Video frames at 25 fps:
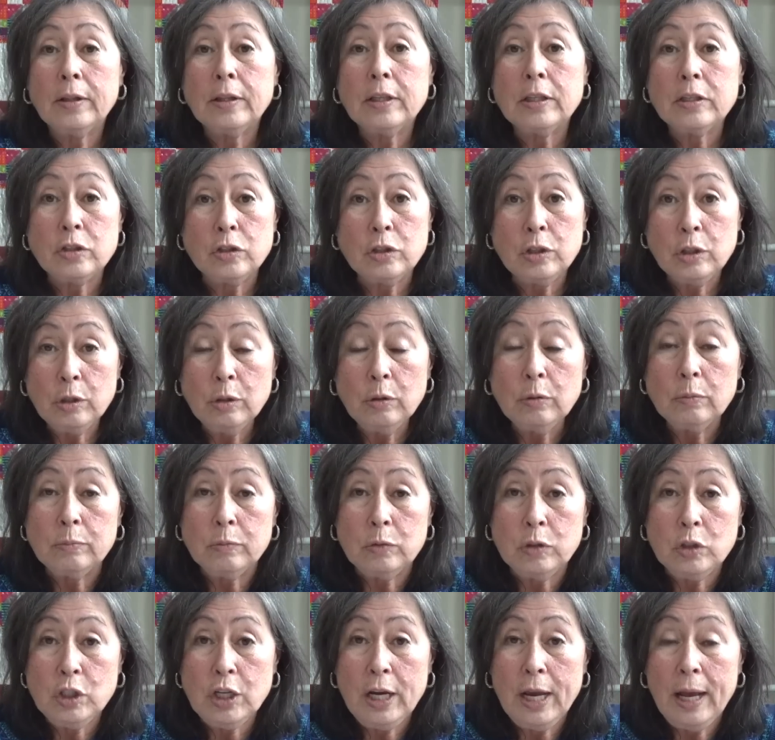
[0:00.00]
the Zoom
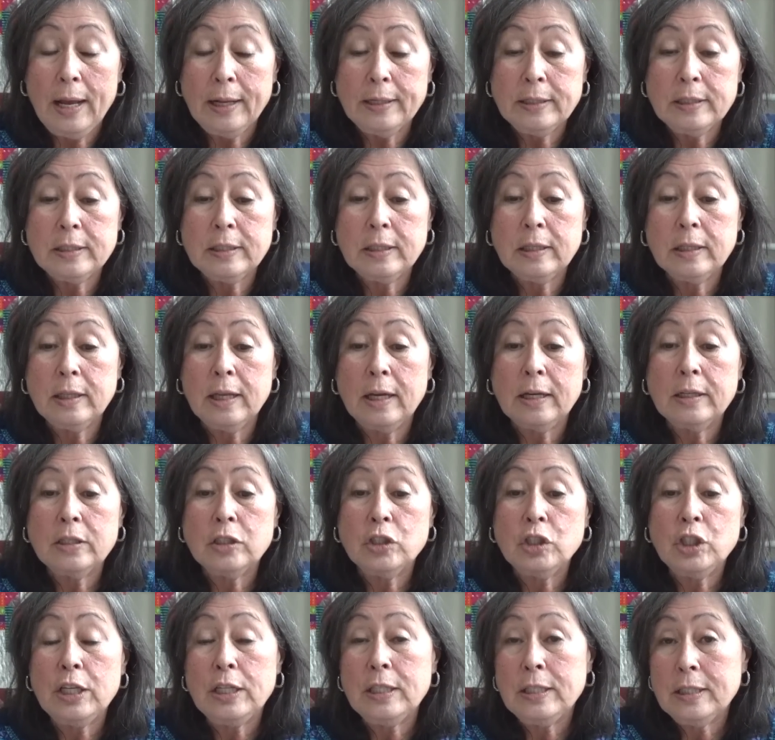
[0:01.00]
chats that
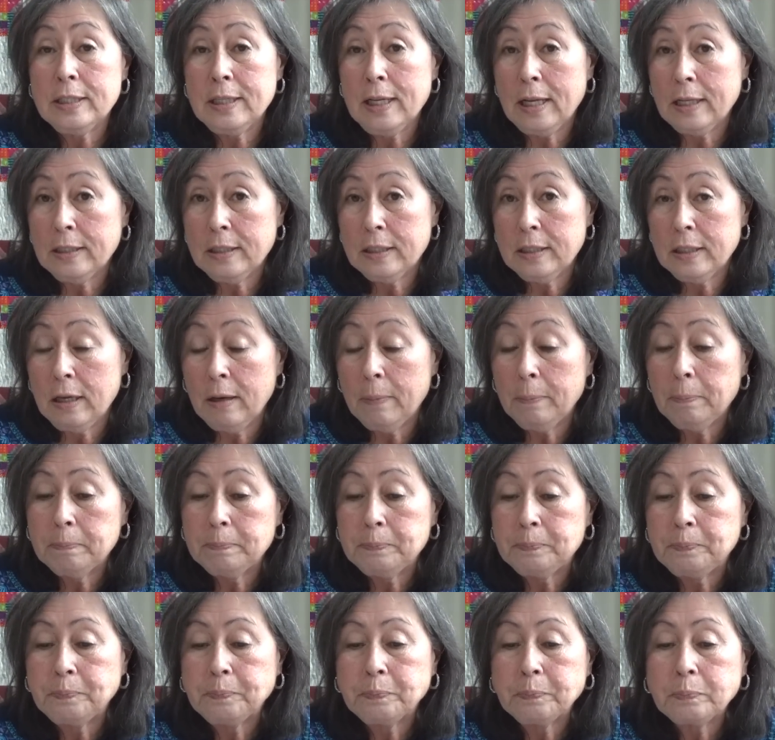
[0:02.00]
she sets up.
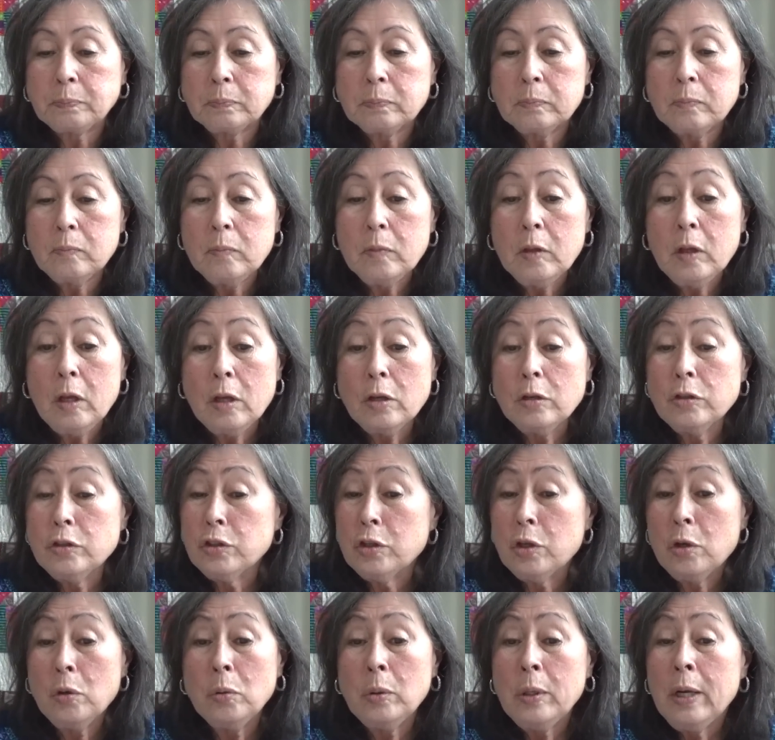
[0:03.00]

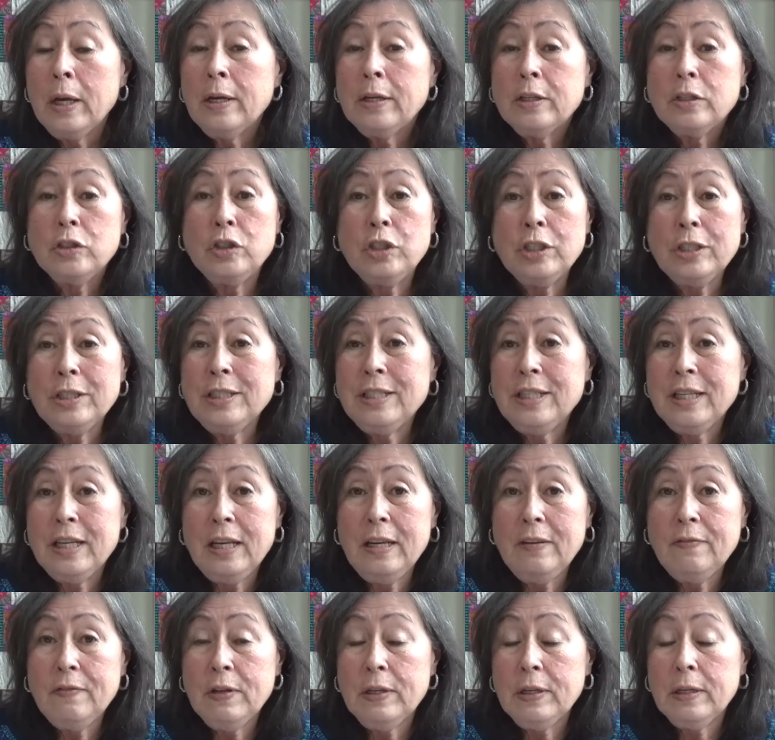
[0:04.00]
So just
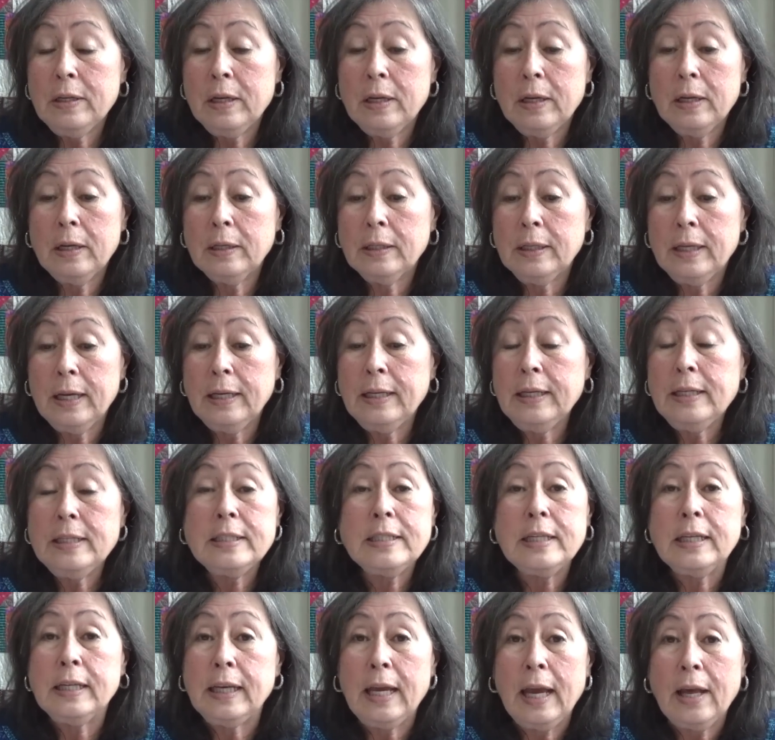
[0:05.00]
even getting
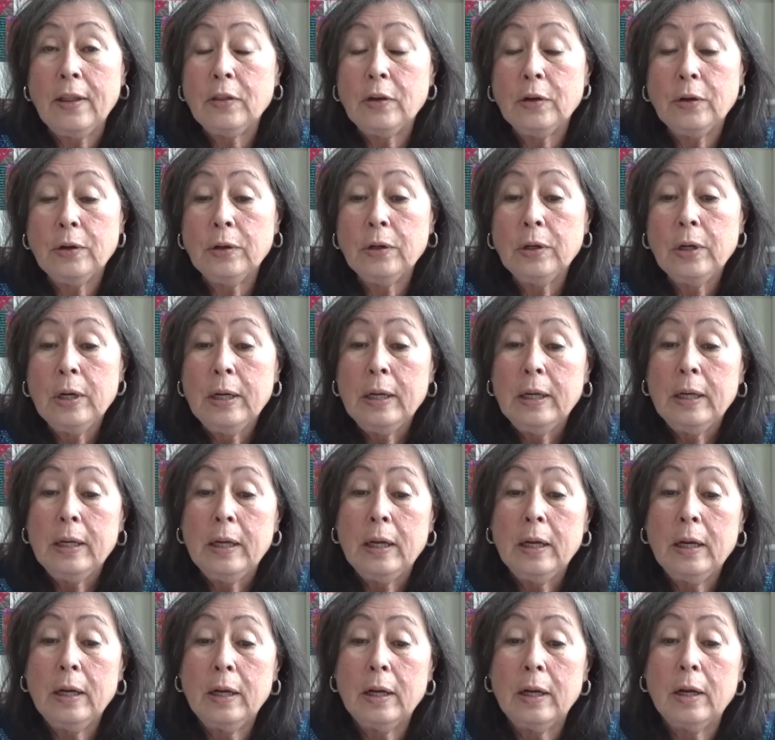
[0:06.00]
together
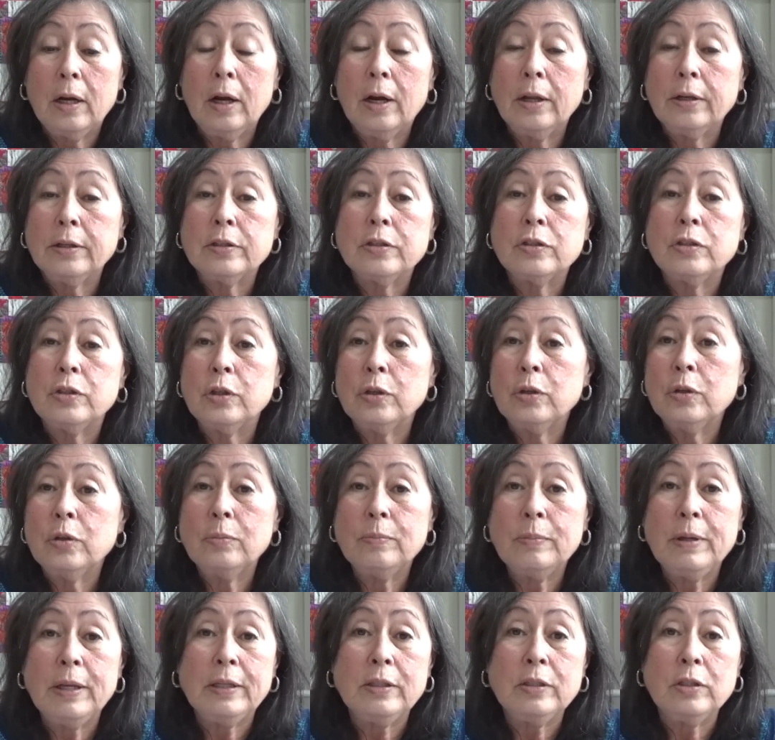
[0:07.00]
on a
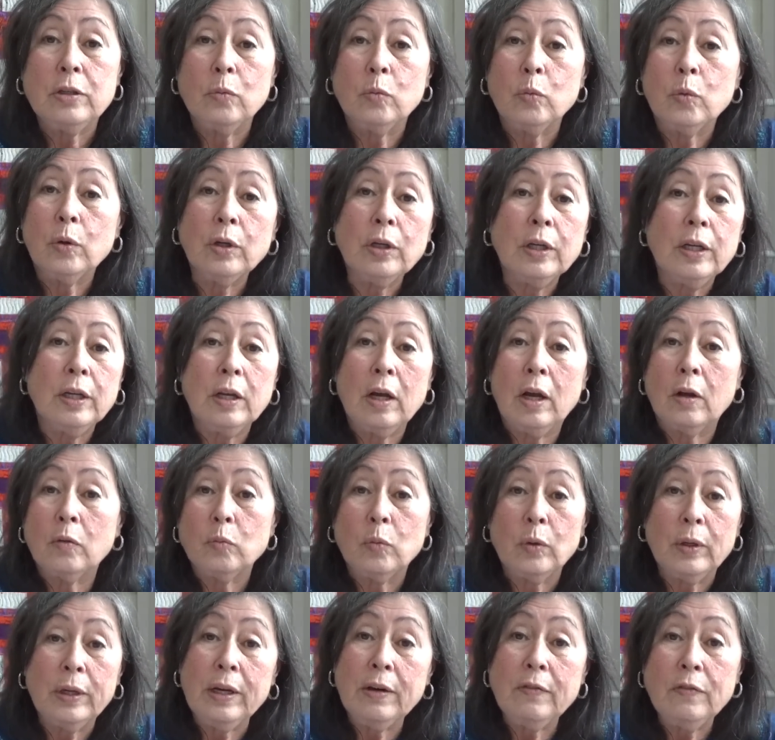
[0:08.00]
Zoom and working on
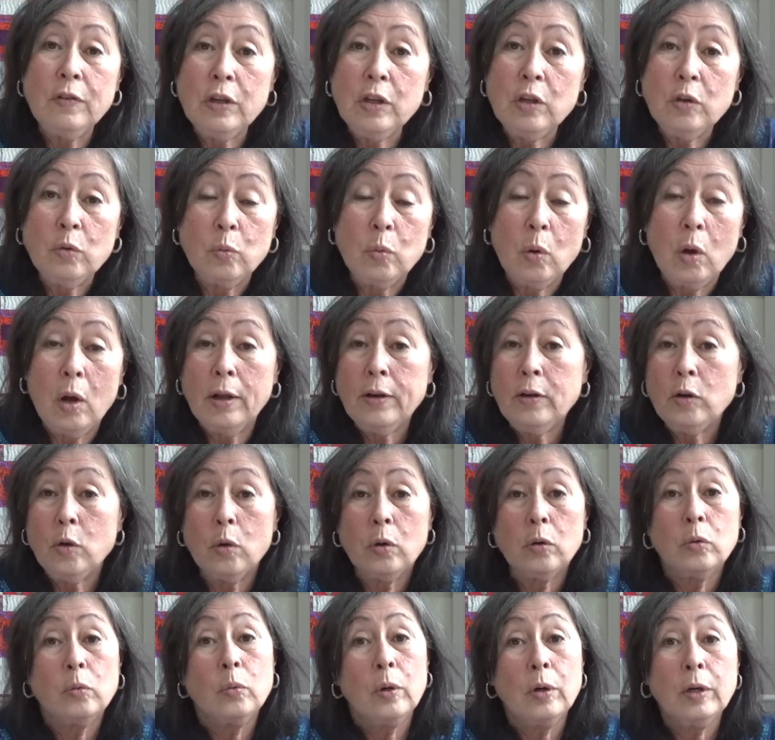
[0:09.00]
whatever you want
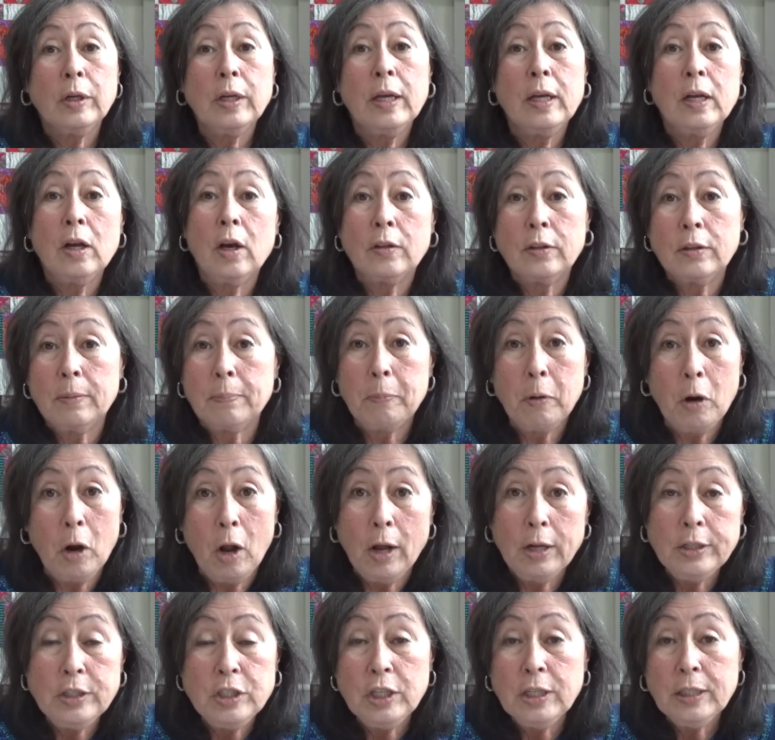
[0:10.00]
or working on the
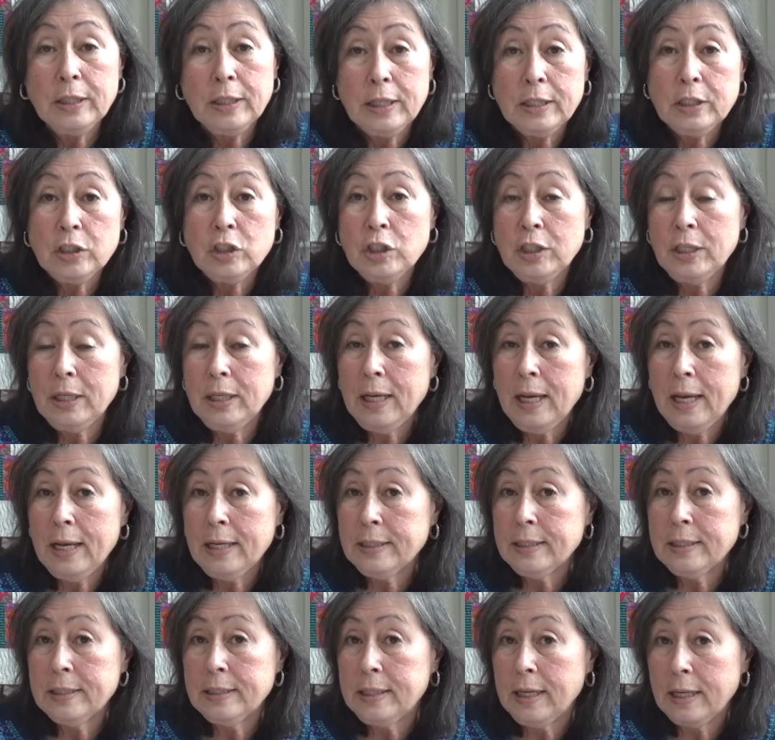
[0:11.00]
project that she
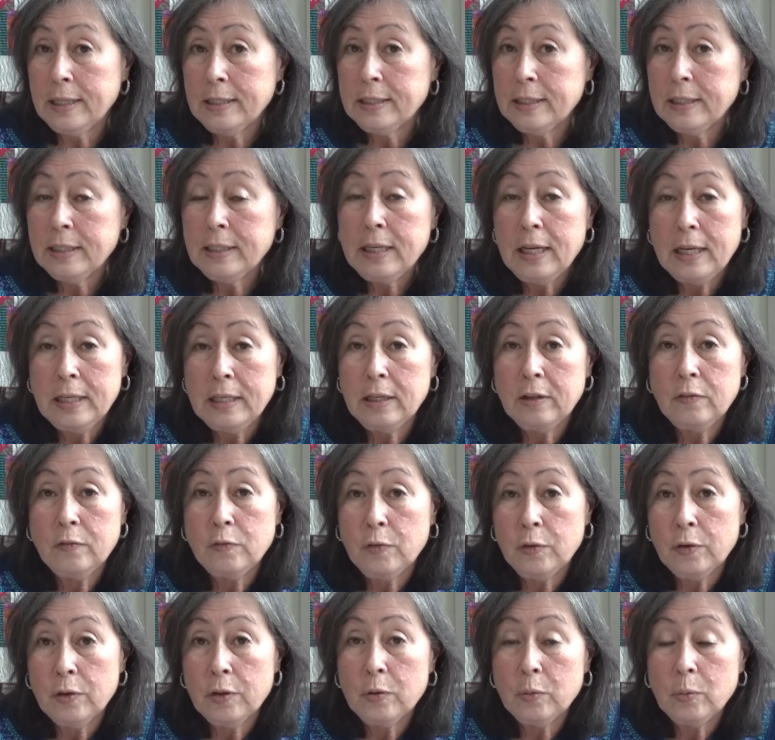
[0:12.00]
has designated
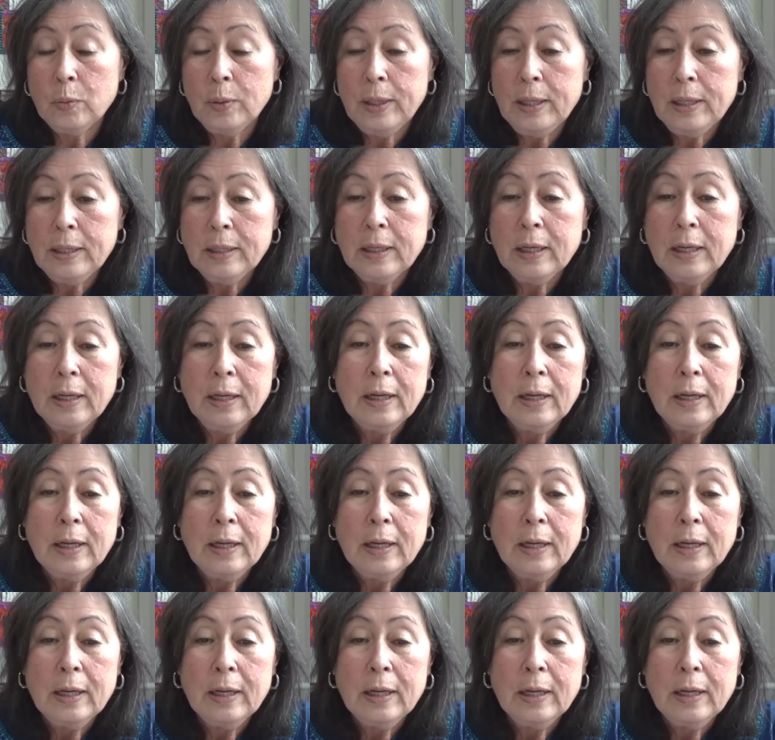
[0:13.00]
for the week,